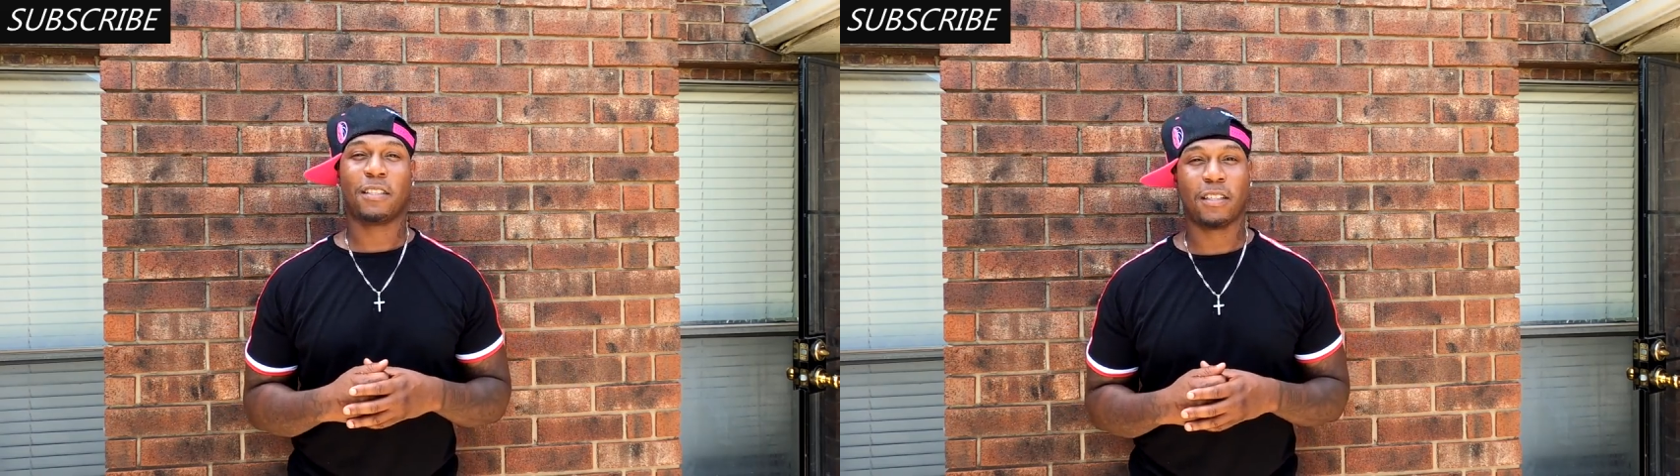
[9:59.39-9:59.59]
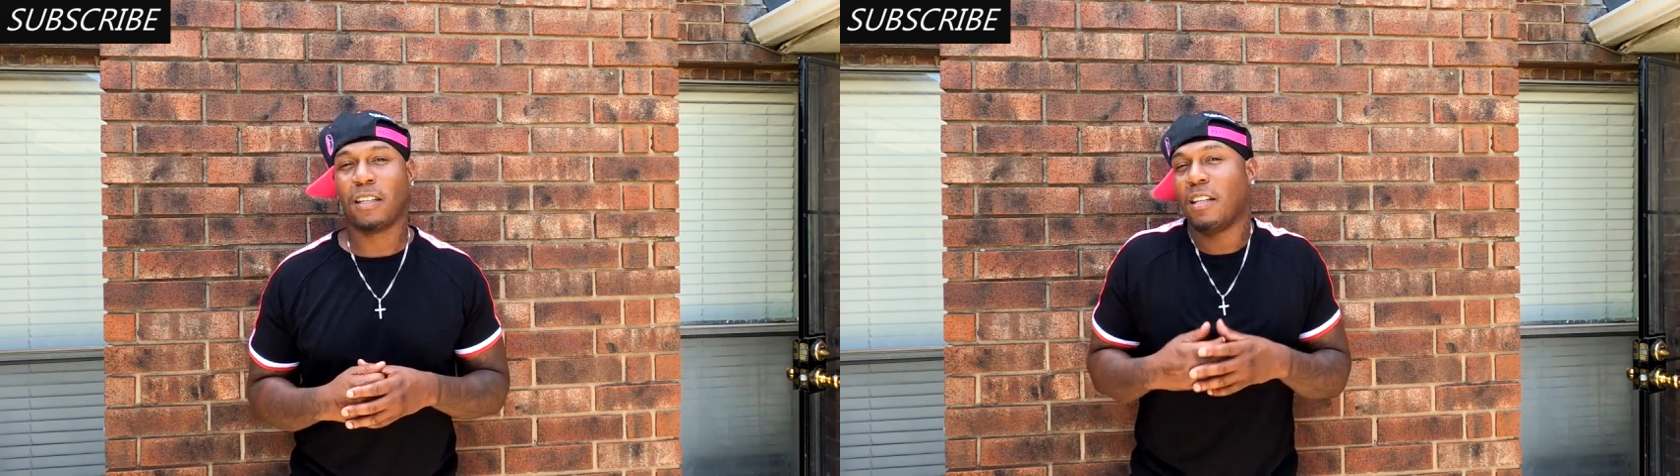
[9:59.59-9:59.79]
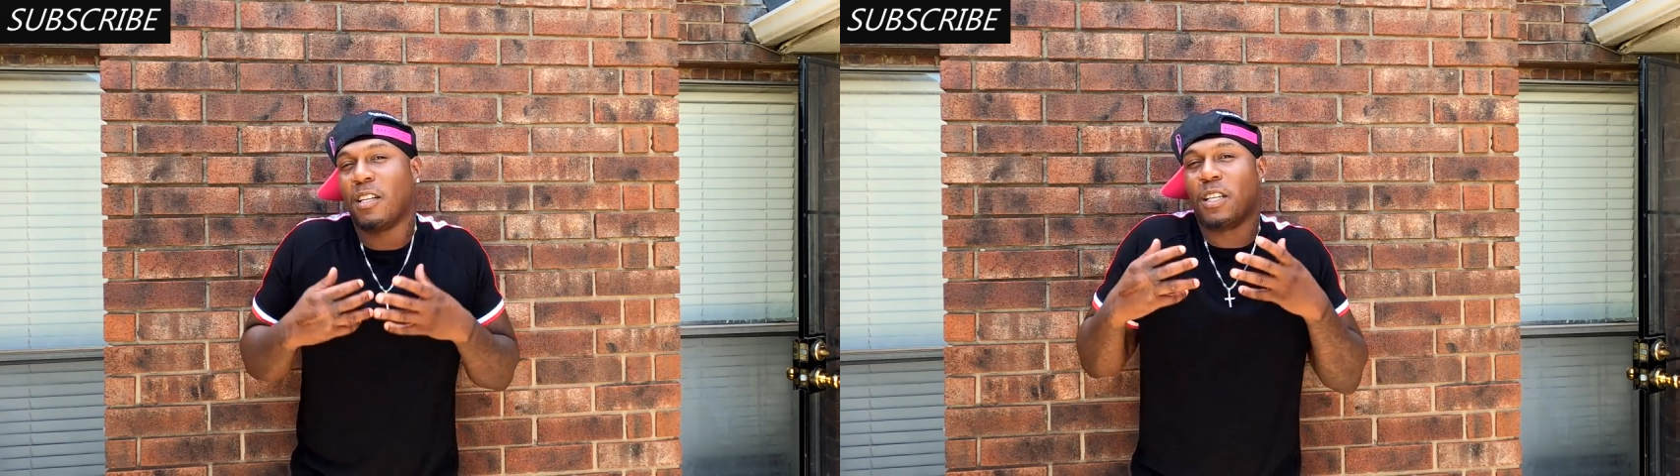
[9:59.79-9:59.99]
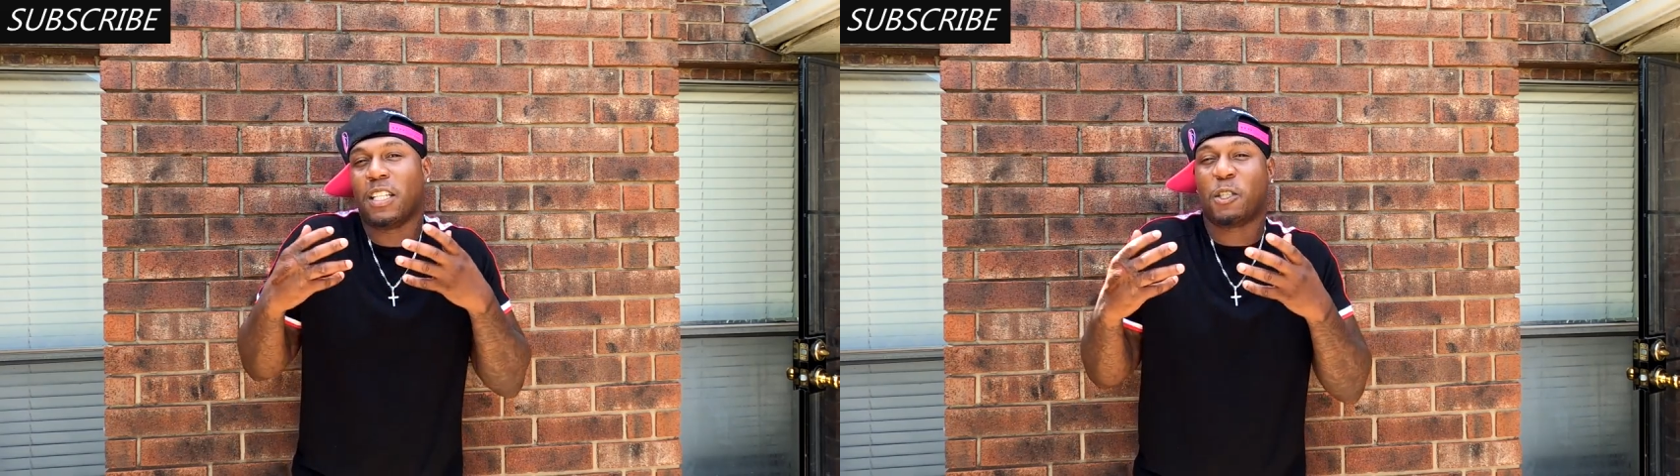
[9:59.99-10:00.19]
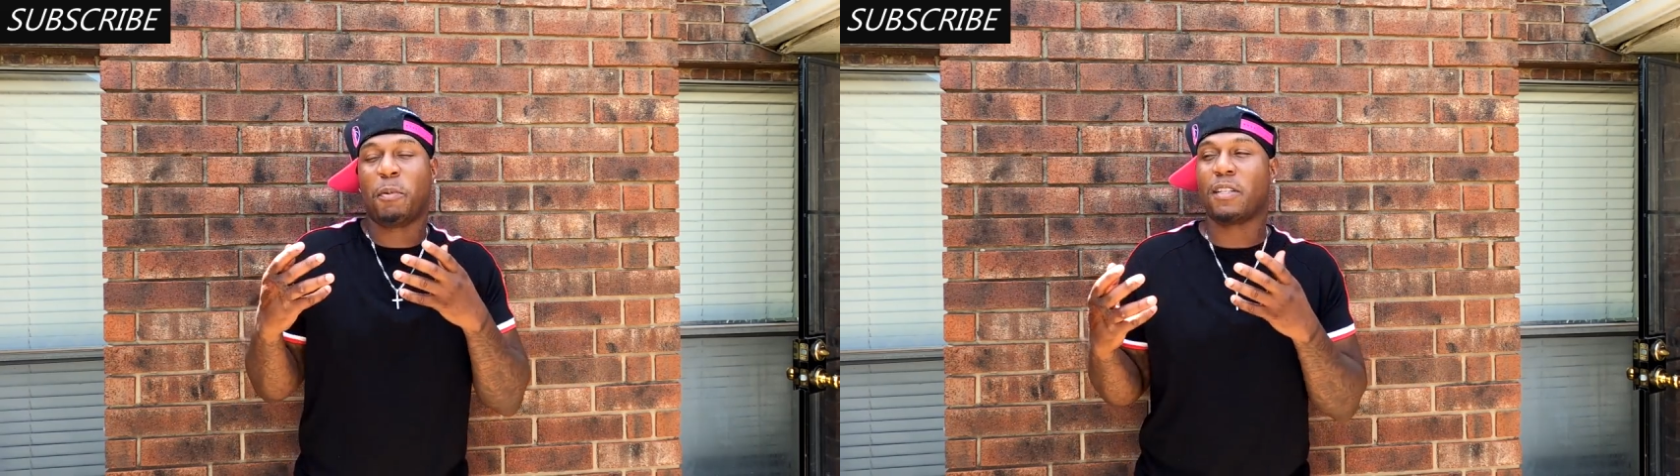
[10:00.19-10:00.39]
Shit,
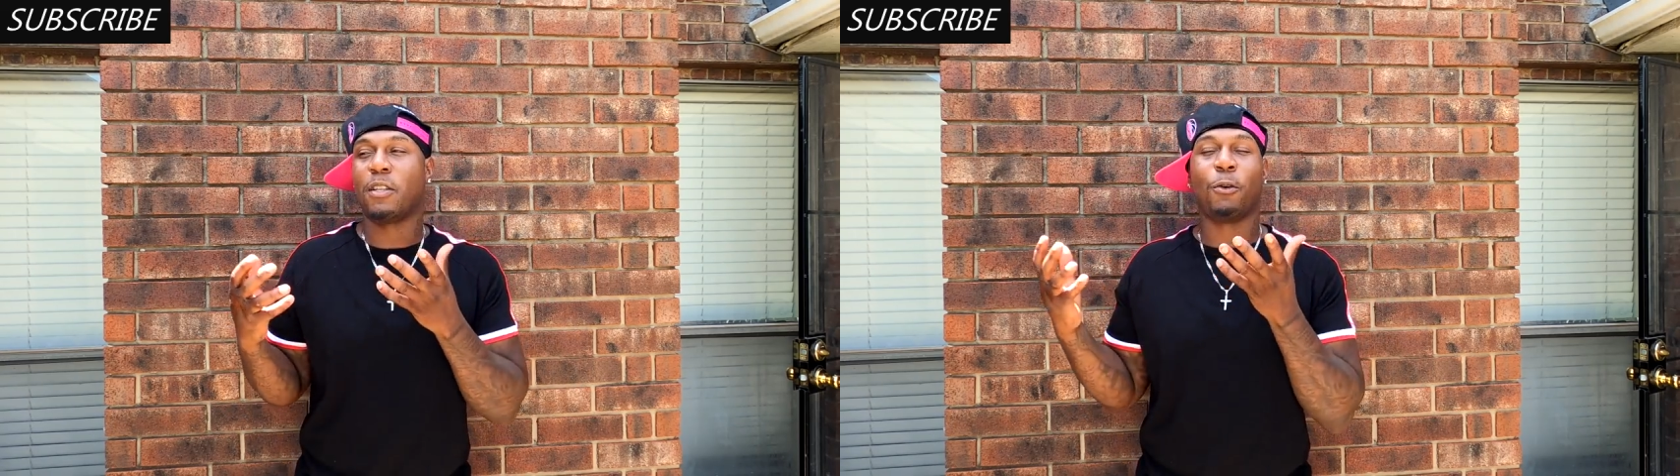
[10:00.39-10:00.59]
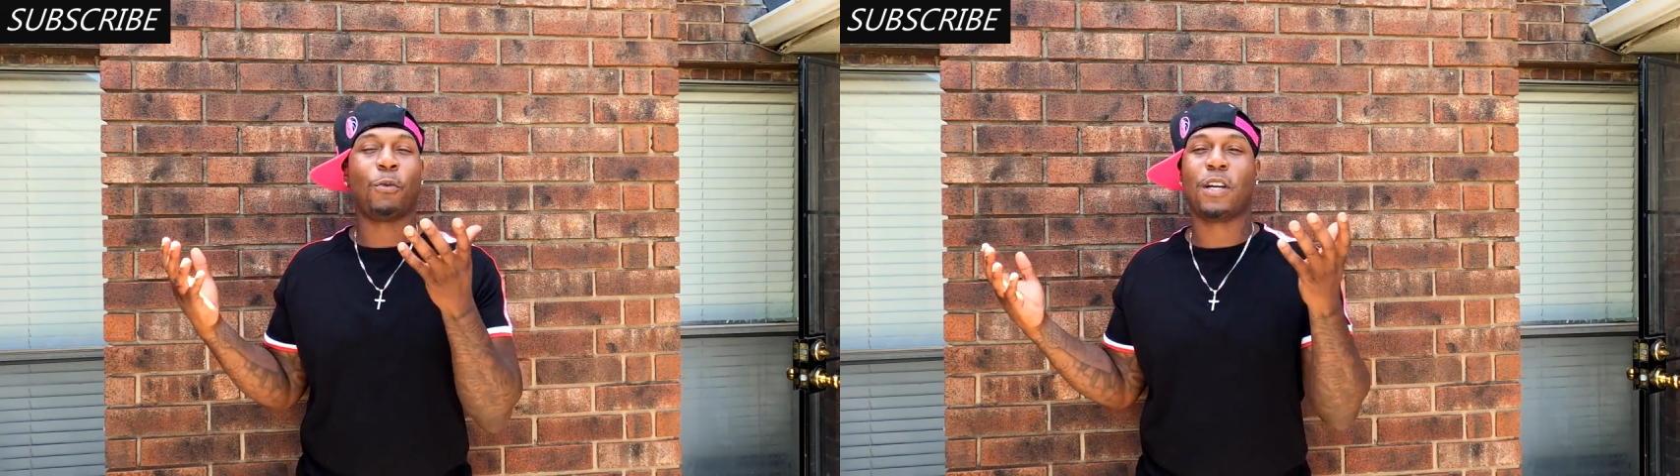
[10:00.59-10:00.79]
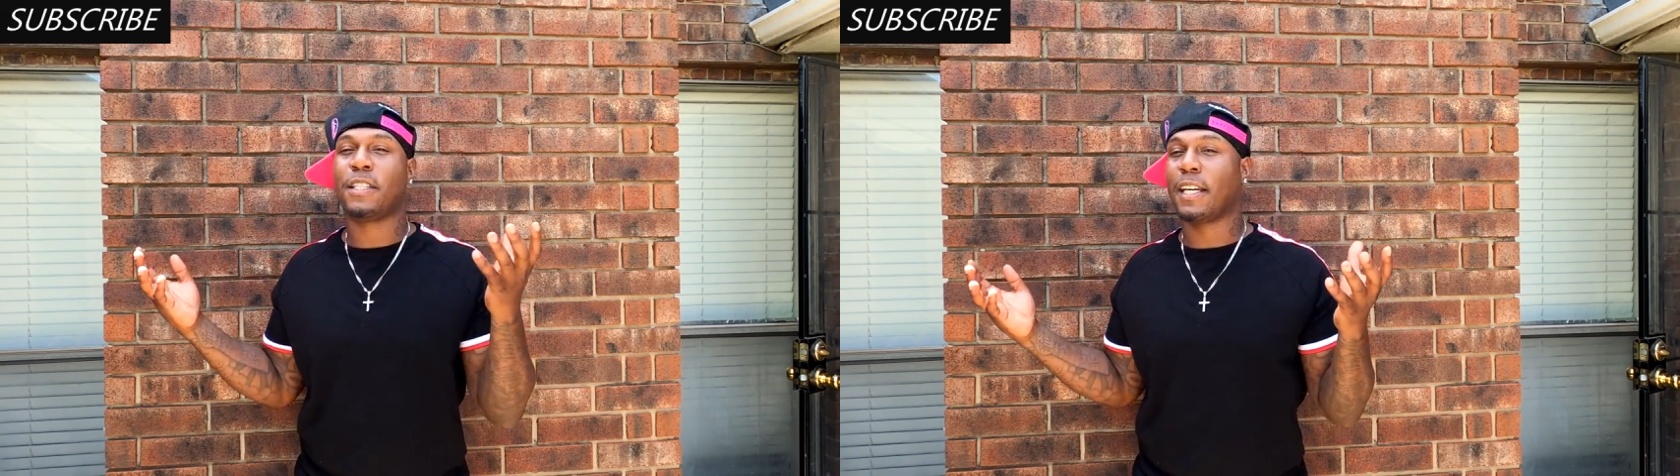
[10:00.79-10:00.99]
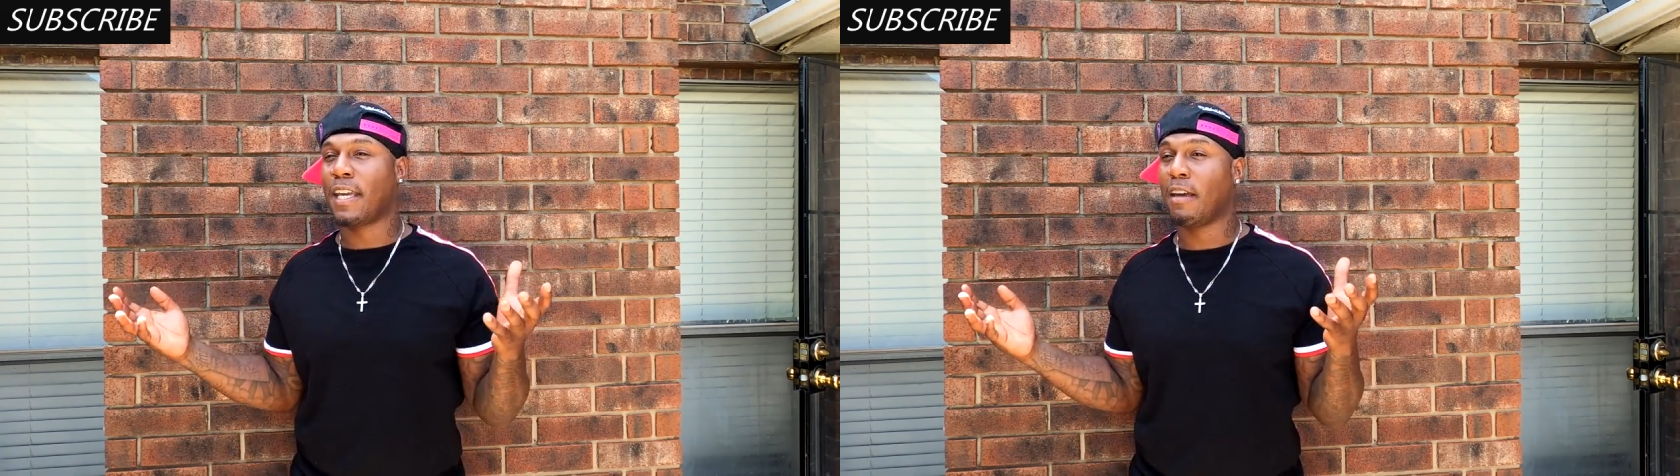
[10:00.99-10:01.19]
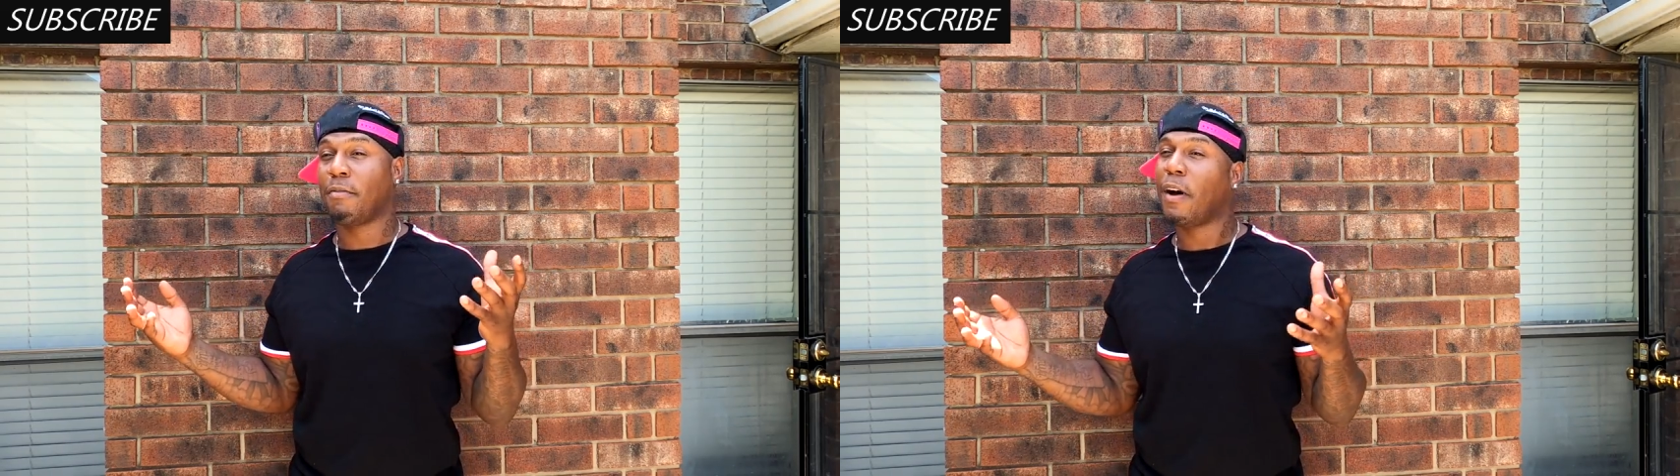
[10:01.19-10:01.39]
especially the ones that
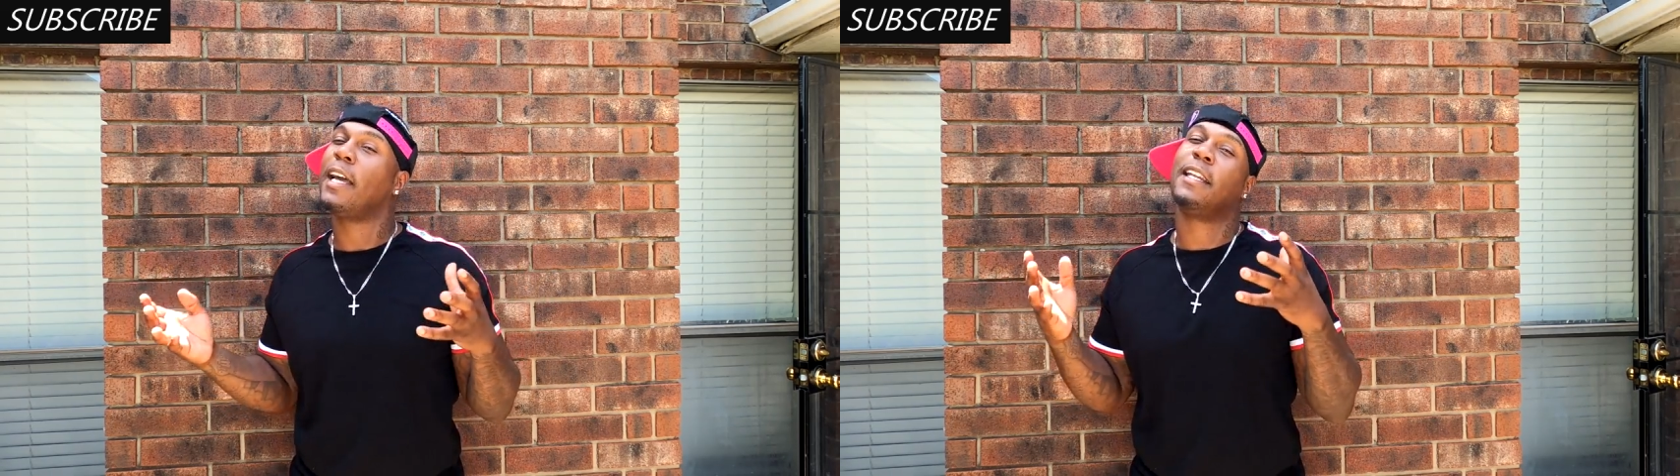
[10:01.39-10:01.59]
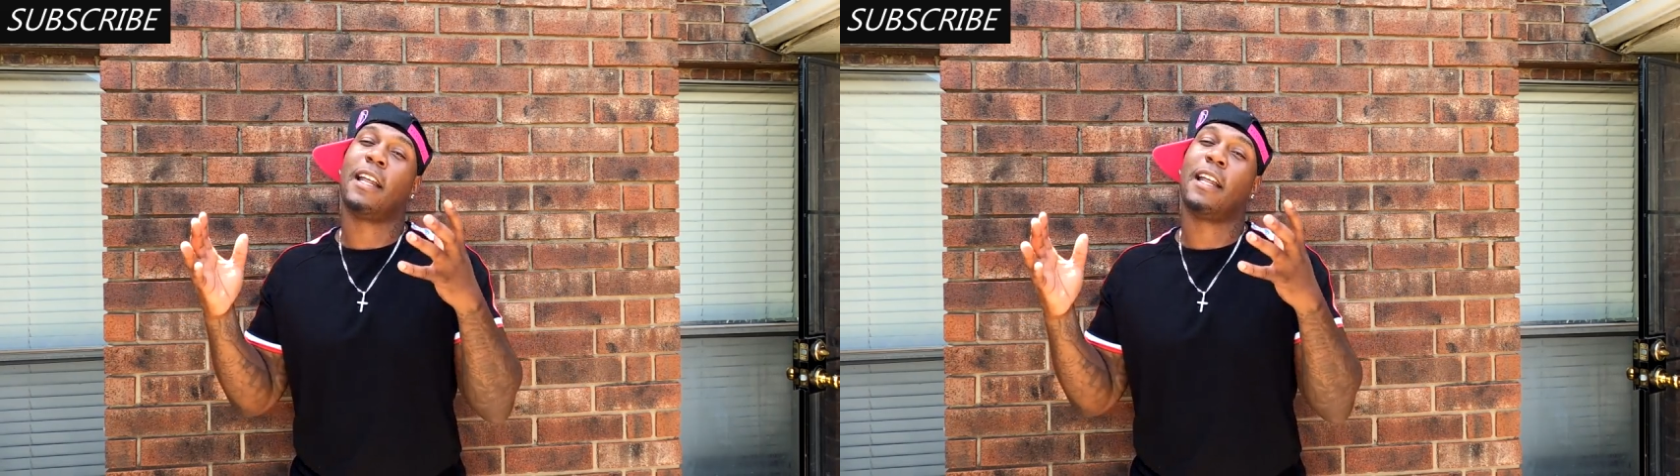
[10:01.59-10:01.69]
can't fight.